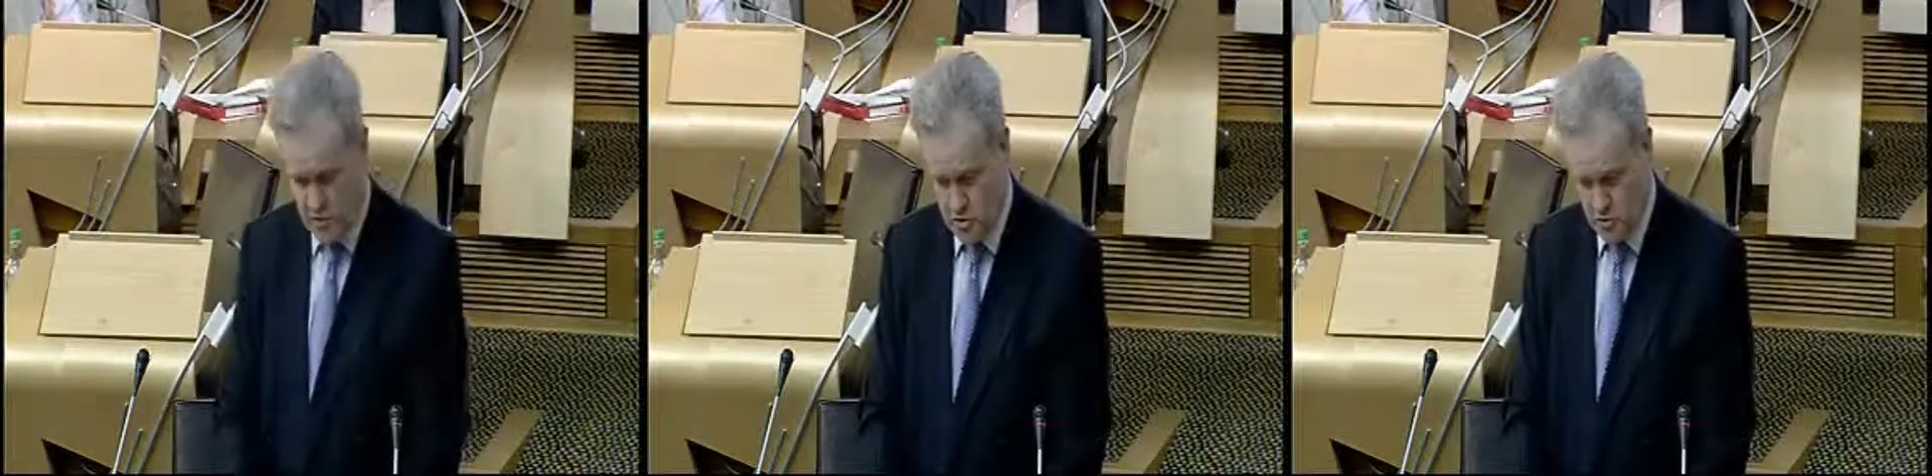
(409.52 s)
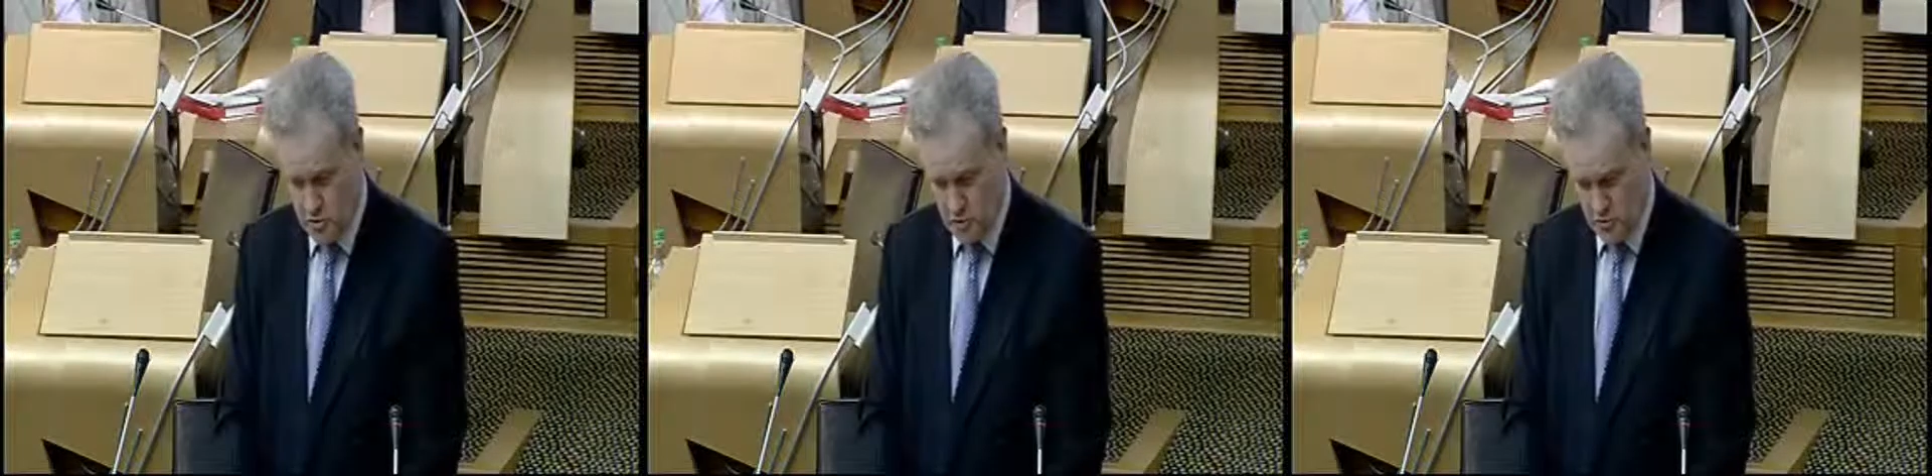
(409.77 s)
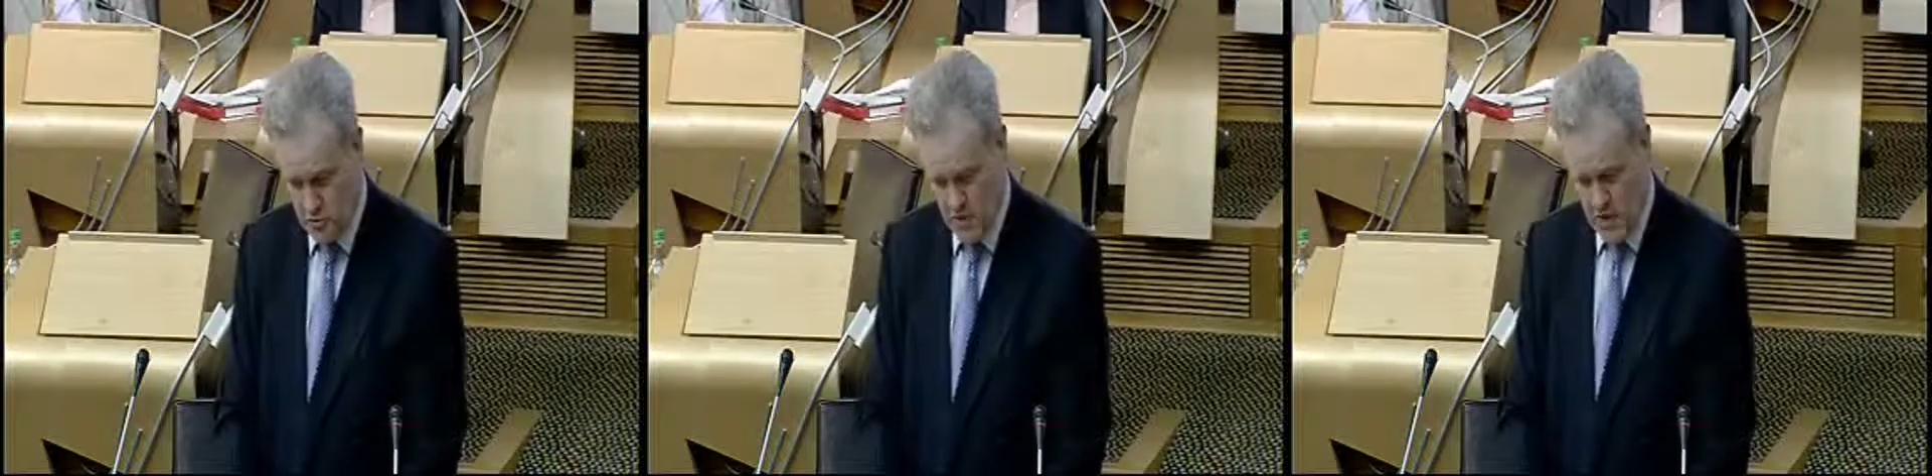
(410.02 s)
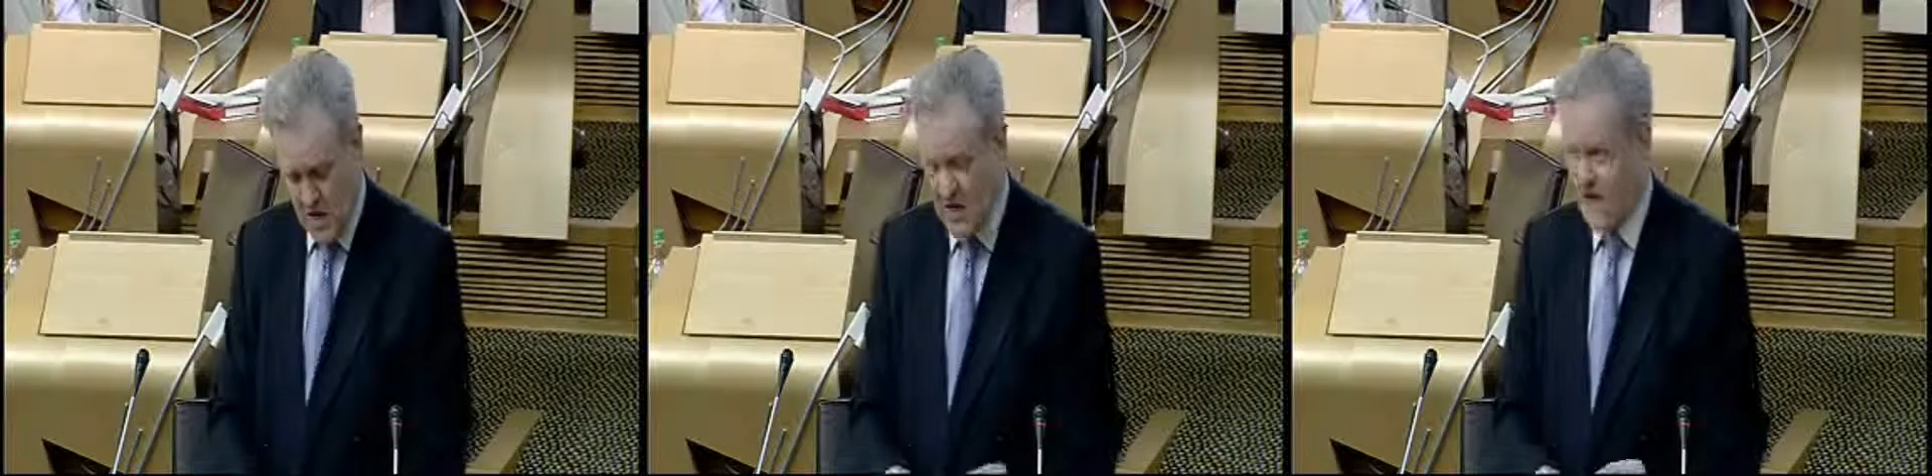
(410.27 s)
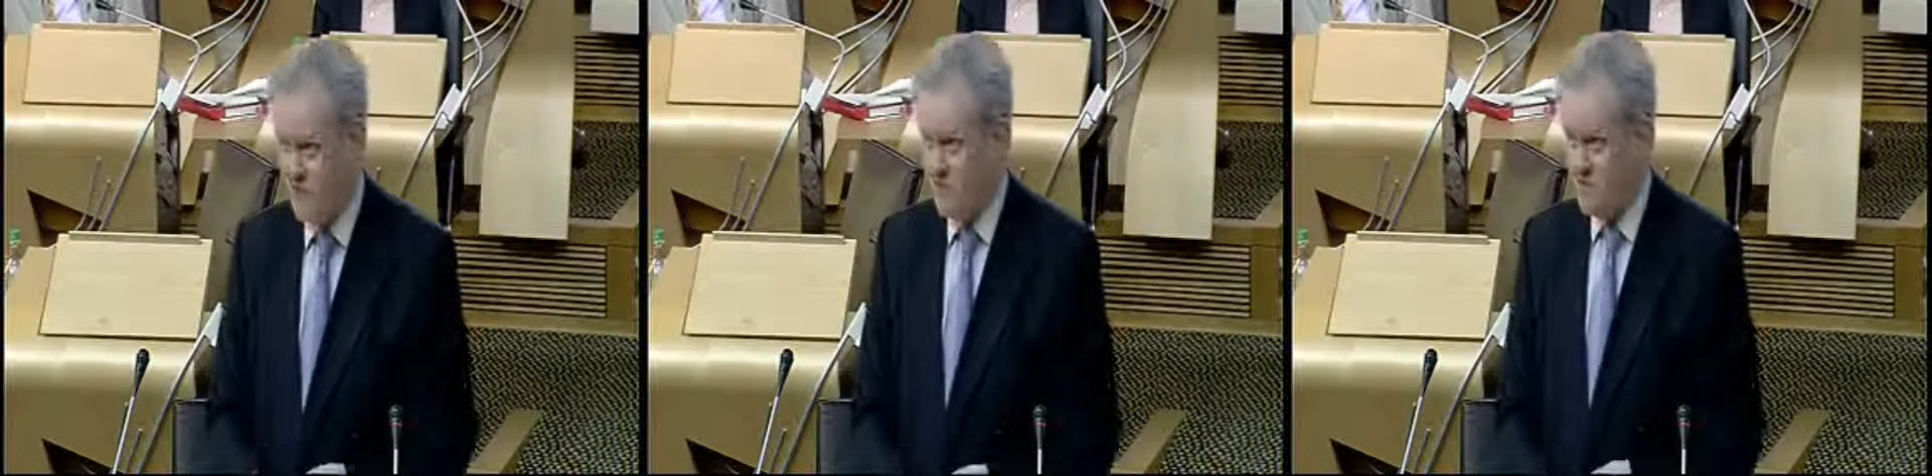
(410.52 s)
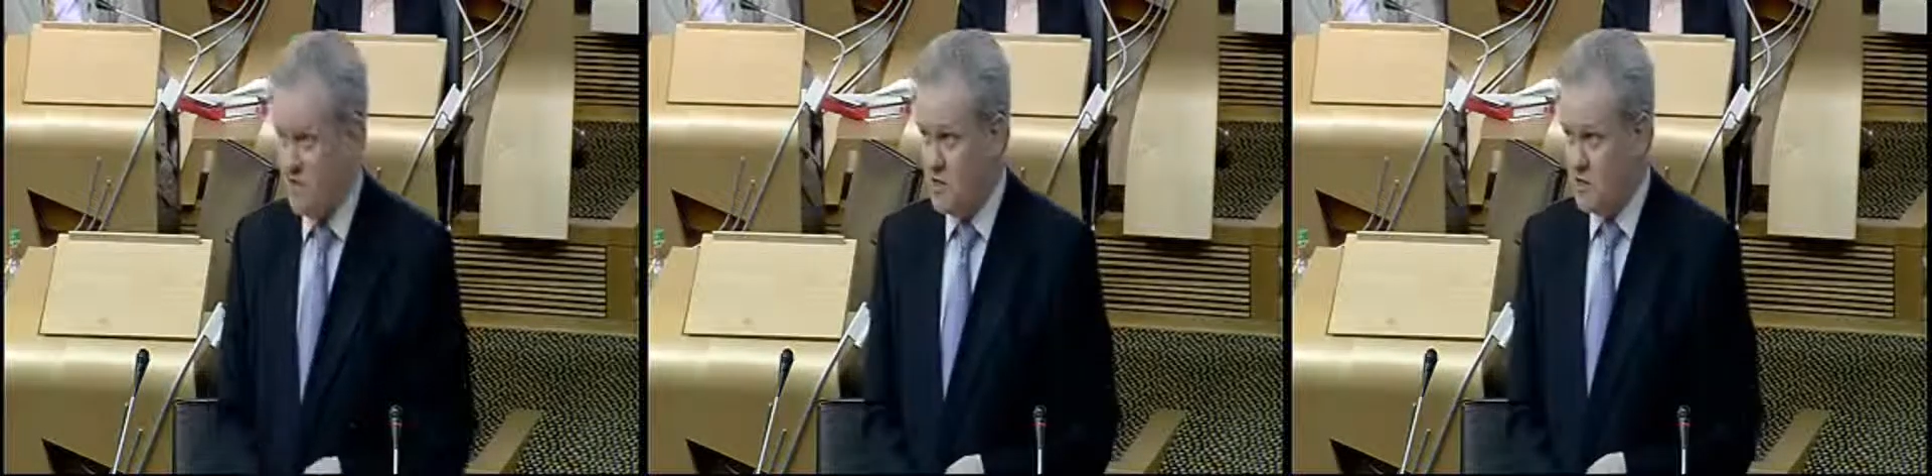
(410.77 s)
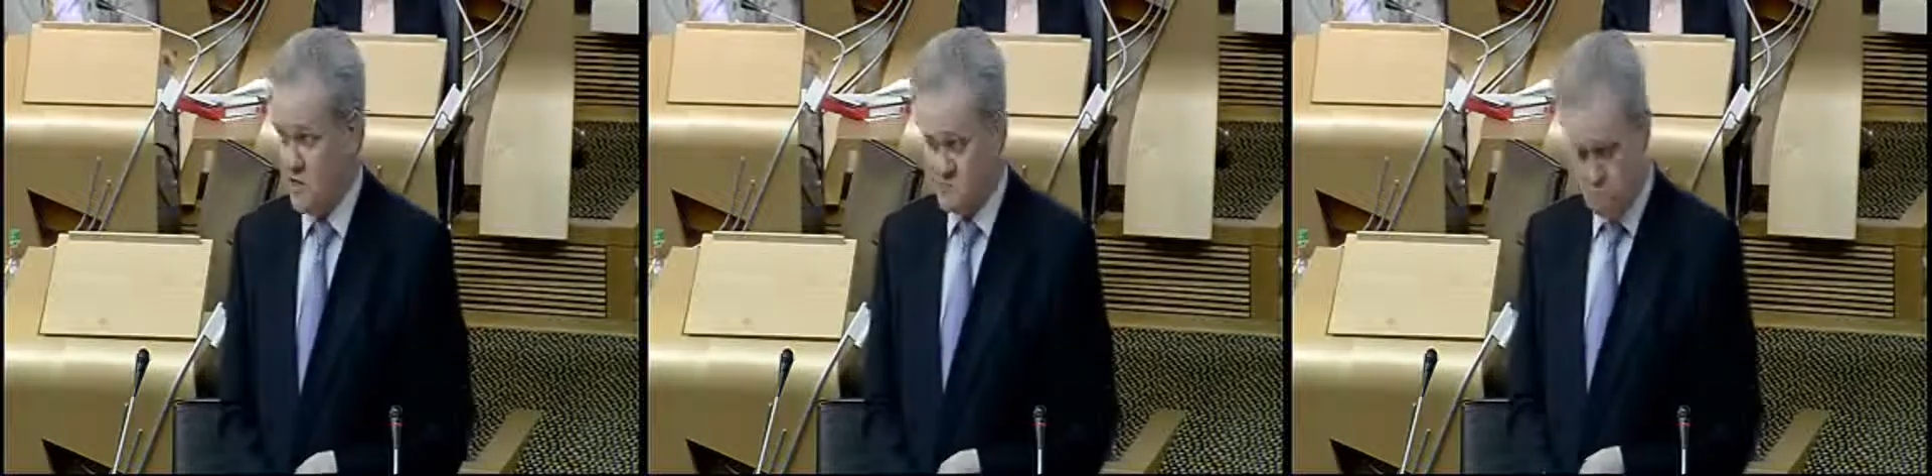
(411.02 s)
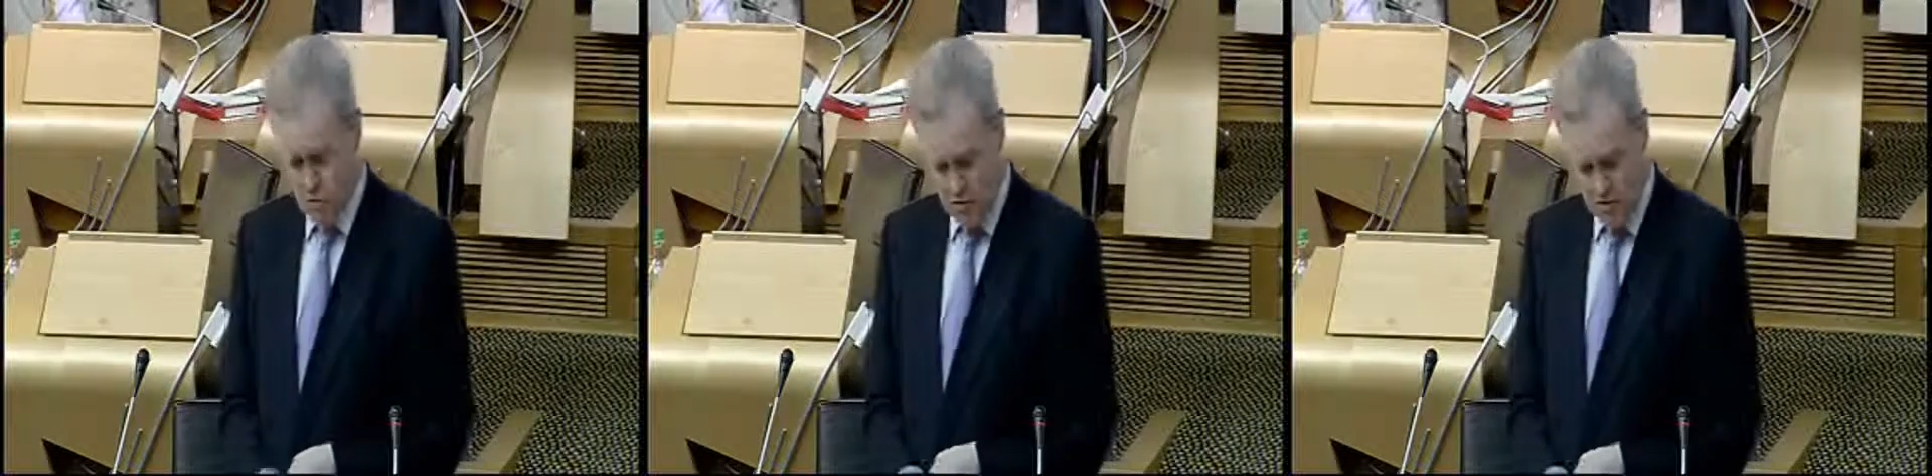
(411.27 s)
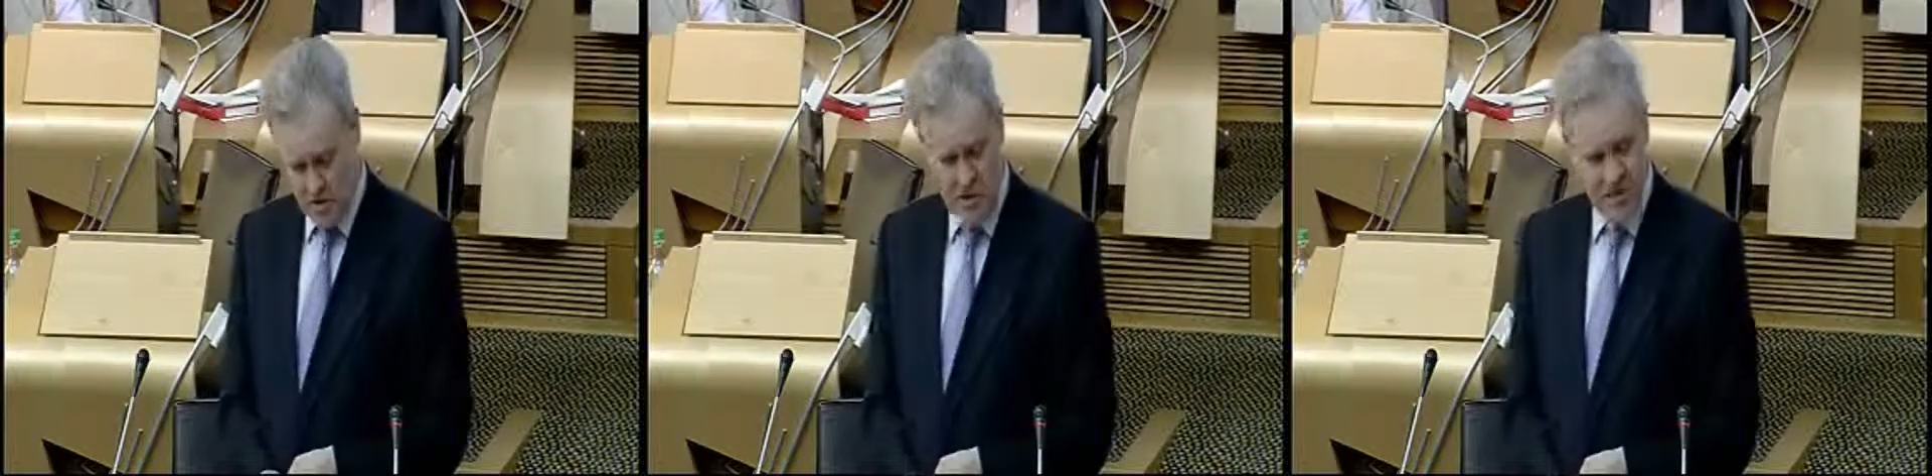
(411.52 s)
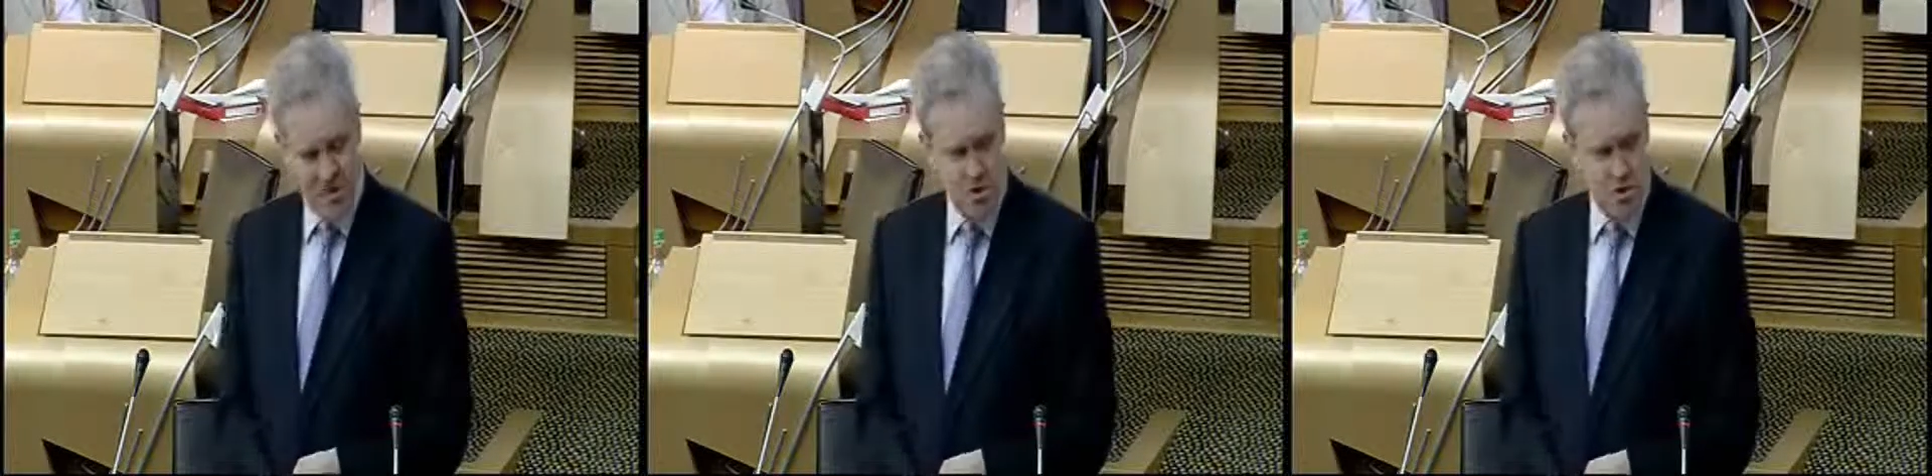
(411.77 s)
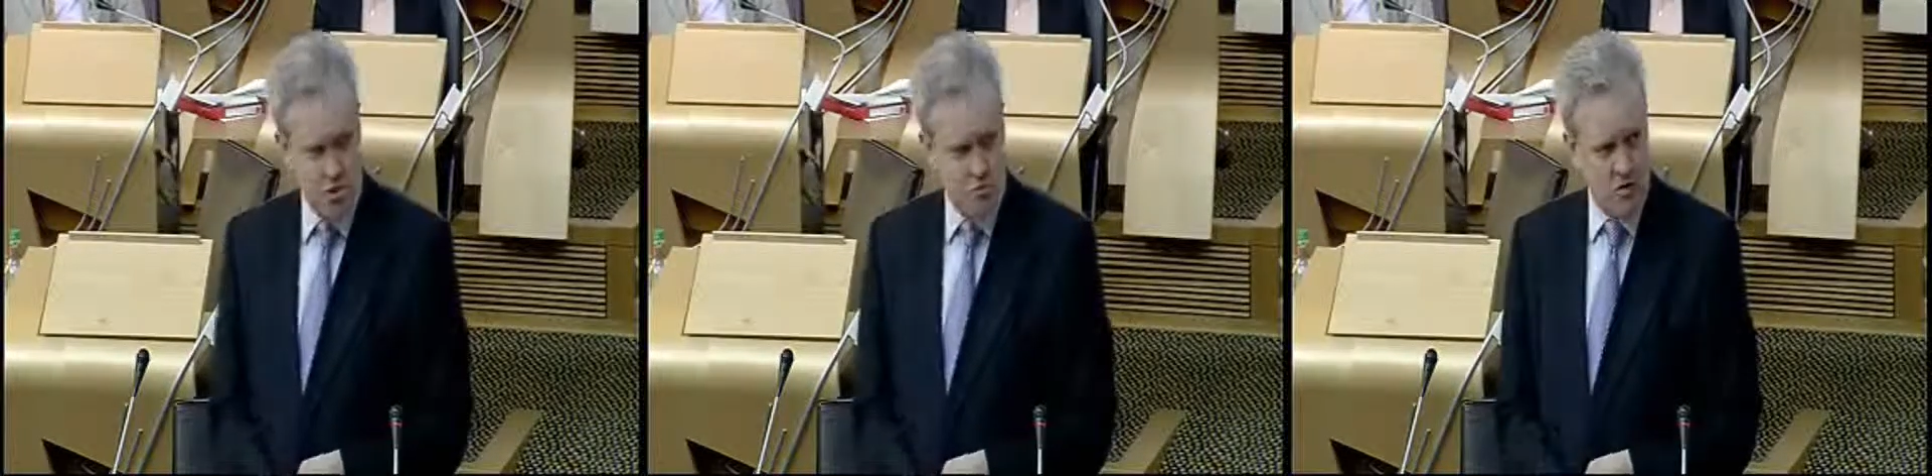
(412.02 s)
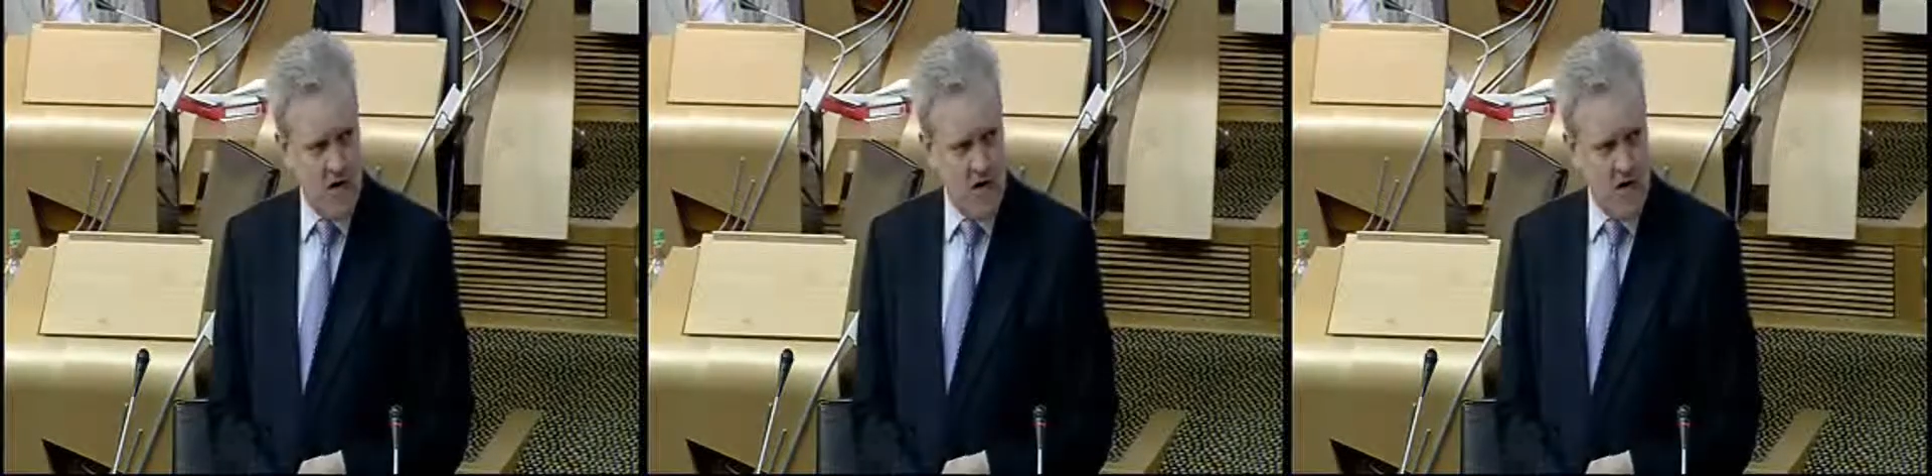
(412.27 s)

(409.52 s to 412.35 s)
tomorrow. I think these are important connections.